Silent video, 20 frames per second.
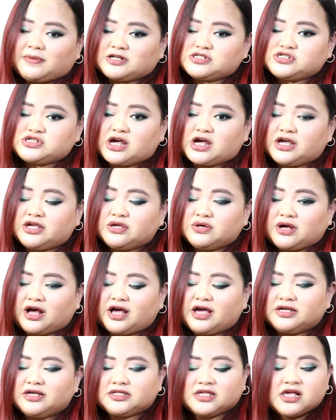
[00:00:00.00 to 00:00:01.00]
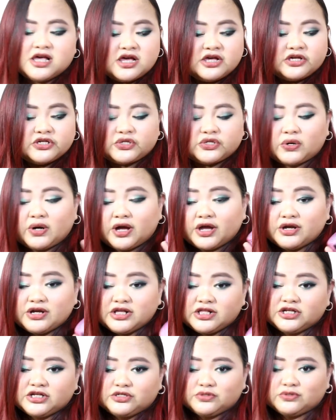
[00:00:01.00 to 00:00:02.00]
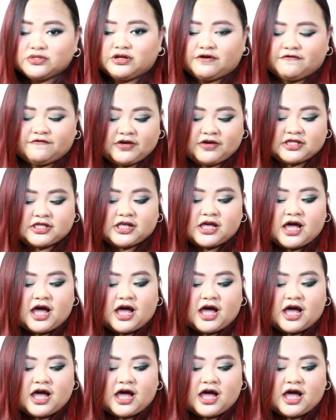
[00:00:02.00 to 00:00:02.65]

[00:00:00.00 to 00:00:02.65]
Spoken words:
pa siya, you guys. So I really do love it.